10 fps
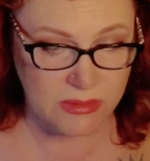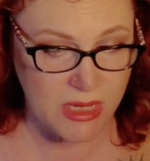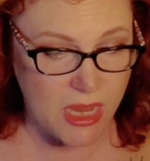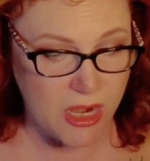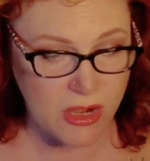
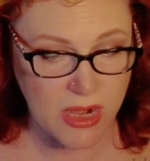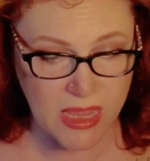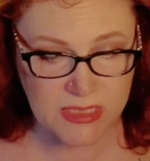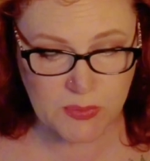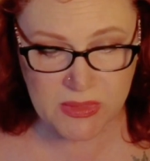Her
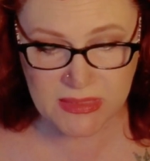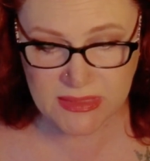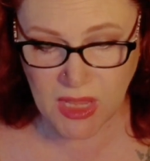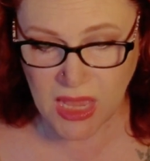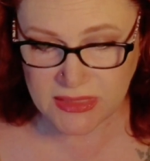husband
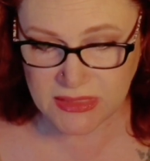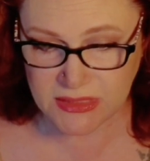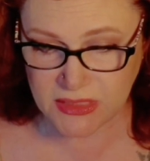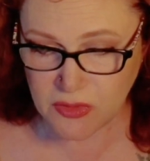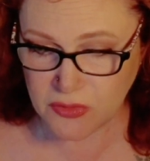sought to
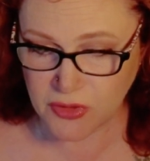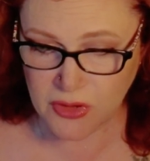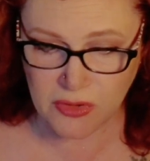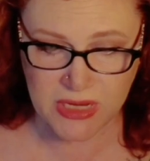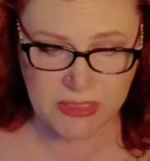soothe
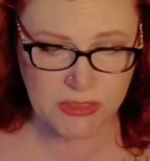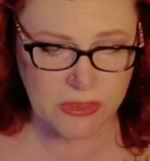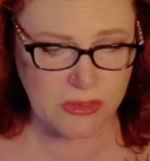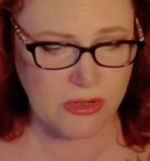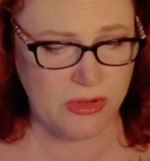her. He
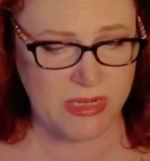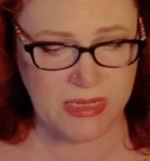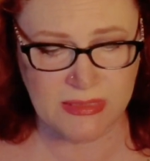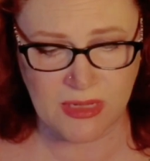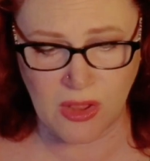took her in
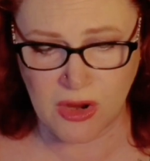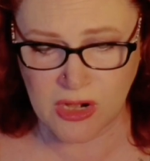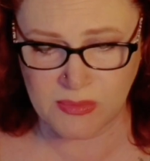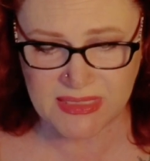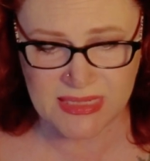his arms.